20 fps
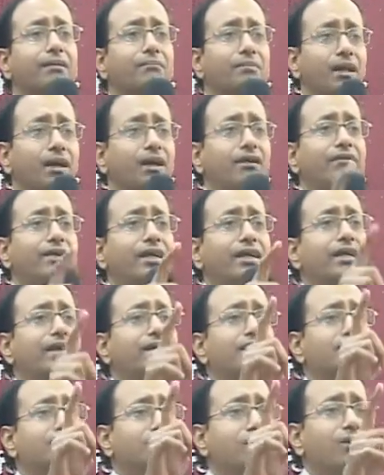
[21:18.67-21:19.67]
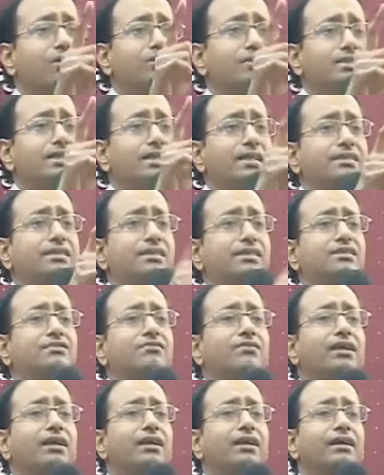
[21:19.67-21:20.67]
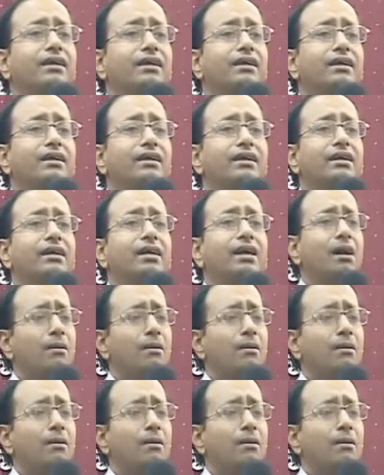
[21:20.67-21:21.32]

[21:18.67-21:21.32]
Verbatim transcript: Beloved, Lord Jesus will hear.